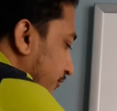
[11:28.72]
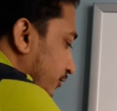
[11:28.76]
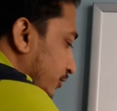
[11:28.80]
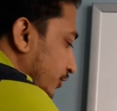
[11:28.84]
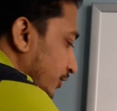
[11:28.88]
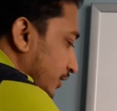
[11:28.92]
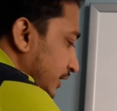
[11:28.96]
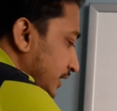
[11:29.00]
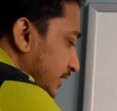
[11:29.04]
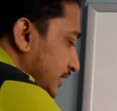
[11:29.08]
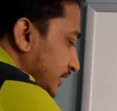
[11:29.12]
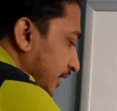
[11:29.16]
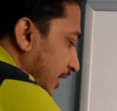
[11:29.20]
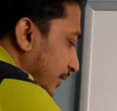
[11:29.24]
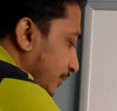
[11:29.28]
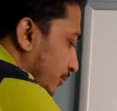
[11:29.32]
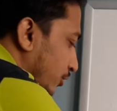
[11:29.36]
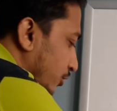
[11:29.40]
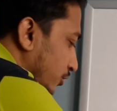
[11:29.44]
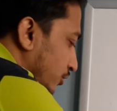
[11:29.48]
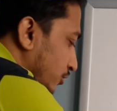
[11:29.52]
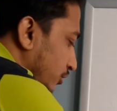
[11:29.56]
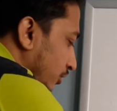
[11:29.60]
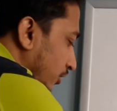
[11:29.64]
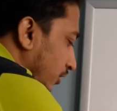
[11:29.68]
For this
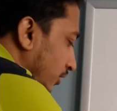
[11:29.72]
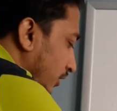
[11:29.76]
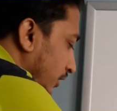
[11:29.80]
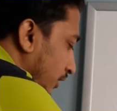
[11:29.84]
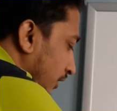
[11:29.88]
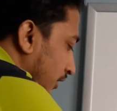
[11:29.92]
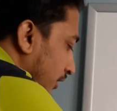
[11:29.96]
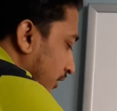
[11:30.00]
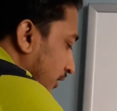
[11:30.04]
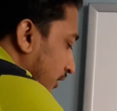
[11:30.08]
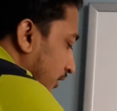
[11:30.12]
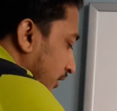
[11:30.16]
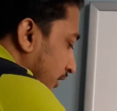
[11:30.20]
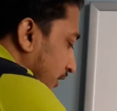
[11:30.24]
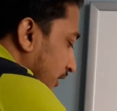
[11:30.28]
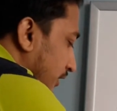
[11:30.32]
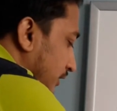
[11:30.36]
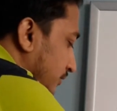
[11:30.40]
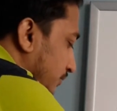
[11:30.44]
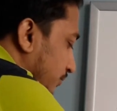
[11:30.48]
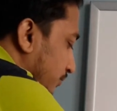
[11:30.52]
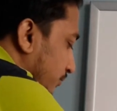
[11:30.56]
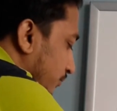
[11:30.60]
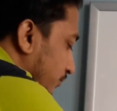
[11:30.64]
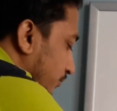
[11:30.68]
carbon also,
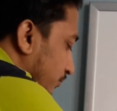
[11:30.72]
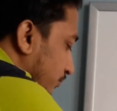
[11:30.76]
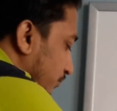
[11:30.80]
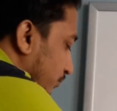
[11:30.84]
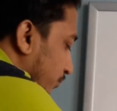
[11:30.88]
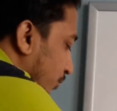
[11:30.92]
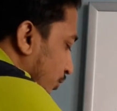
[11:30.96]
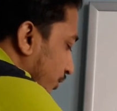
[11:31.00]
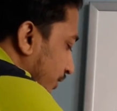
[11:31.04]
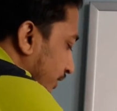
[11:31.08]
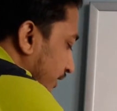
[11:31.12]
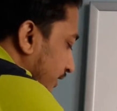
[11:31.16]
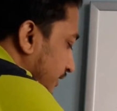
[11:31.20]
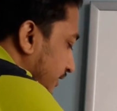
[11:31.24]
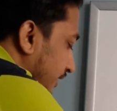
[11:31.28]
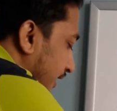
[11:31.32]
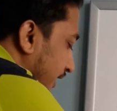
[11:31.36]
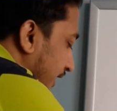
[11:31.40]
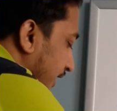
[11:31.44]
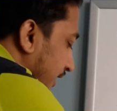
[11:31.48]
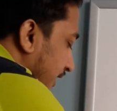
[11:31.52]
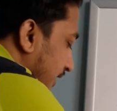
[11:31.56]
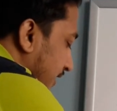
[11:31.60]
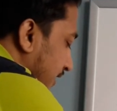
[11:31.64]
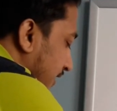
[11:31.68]
his bond is
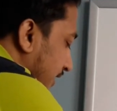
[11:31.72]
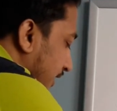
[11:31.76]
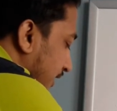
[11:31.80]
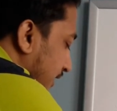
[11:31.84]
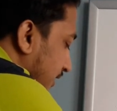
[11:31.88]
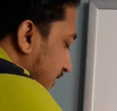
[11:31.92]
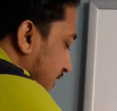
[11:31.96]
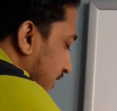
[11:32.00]
H.